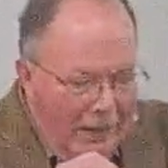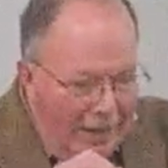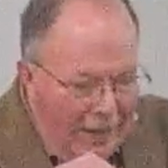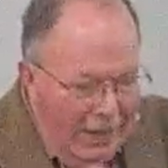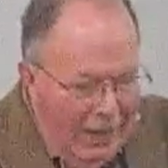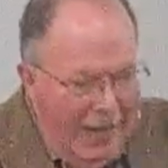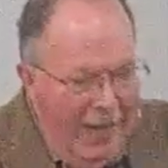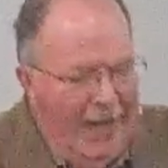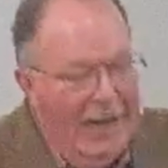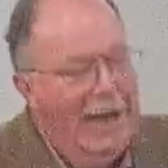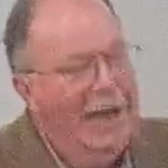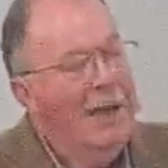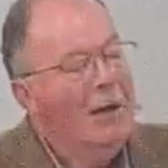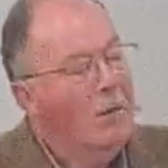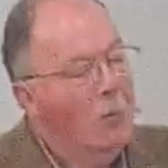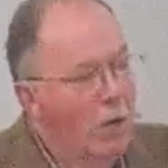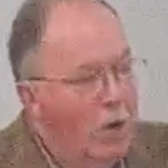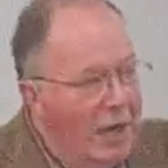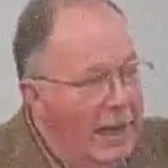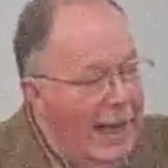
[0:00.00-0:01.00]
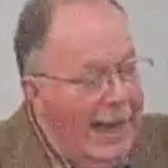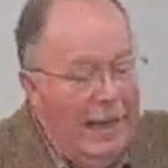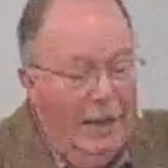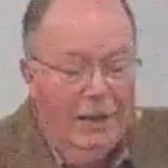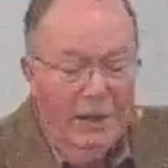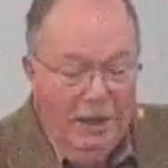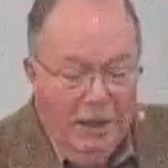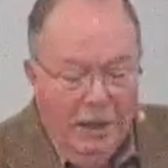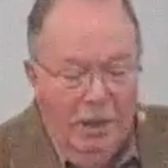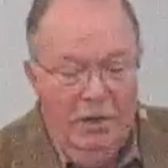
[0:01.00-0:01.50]
they were
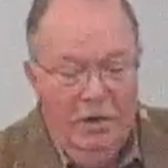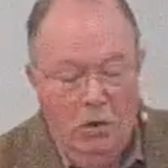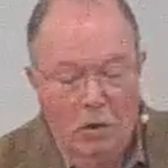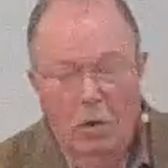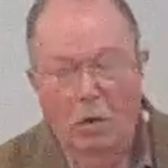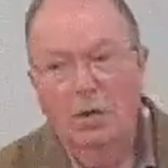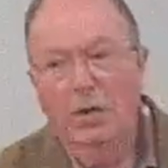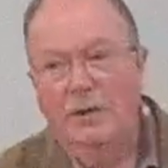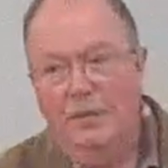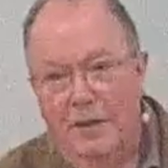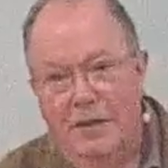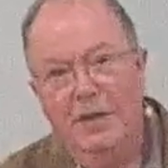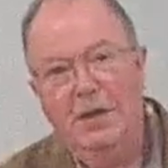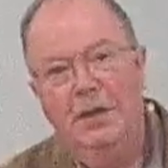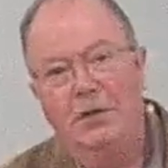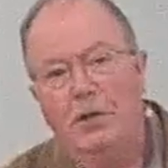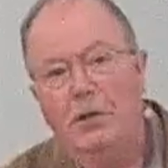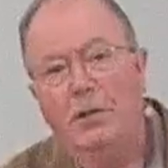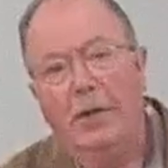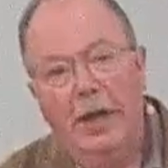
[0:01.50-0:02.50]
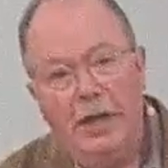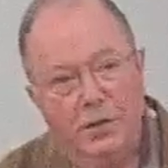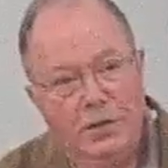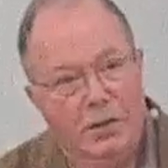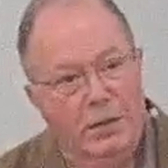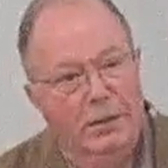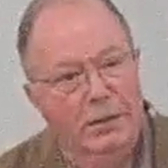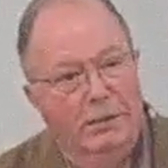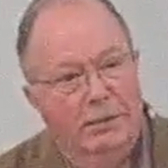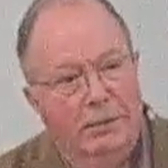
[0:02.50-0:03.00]
not in control of the
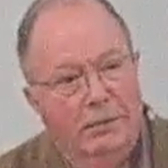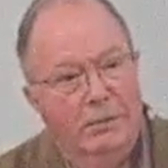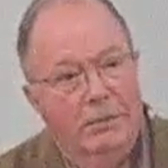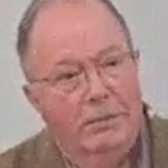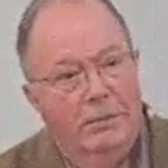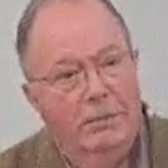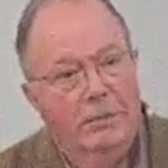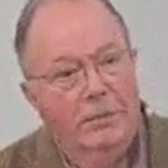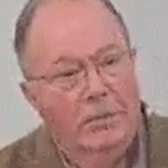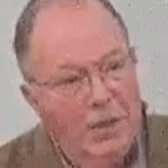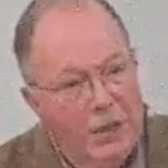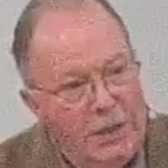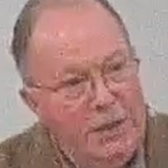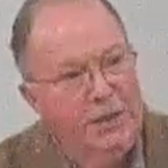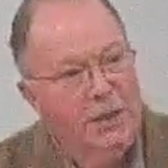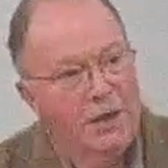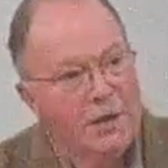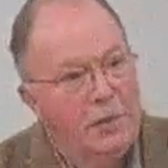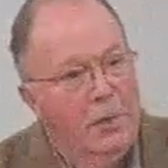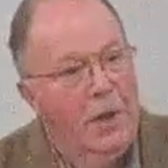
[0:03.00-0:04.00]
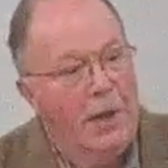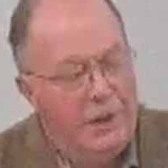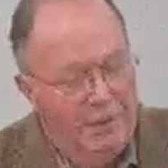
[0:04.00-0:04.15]
situation. Jesus was.